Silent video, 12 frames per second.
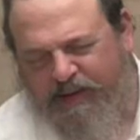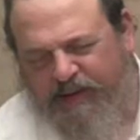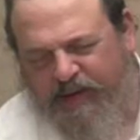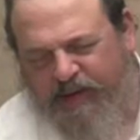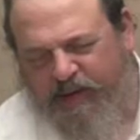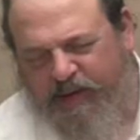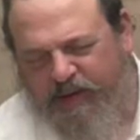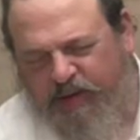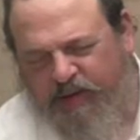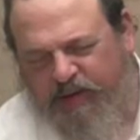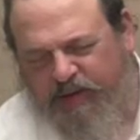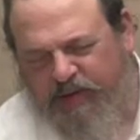Now that we
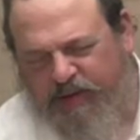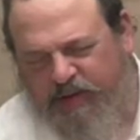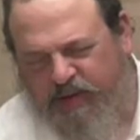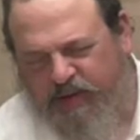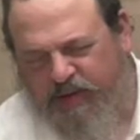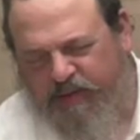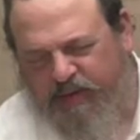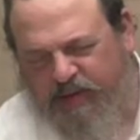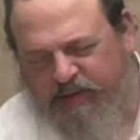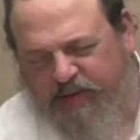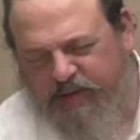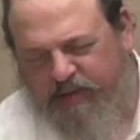learned the whole sugi, it
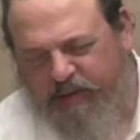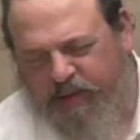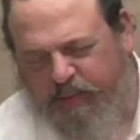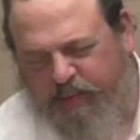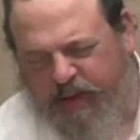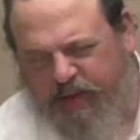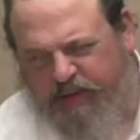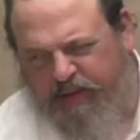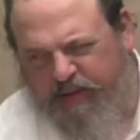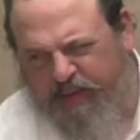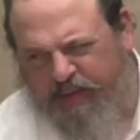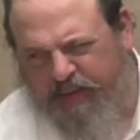feels like a full pot to
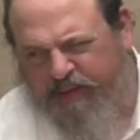me.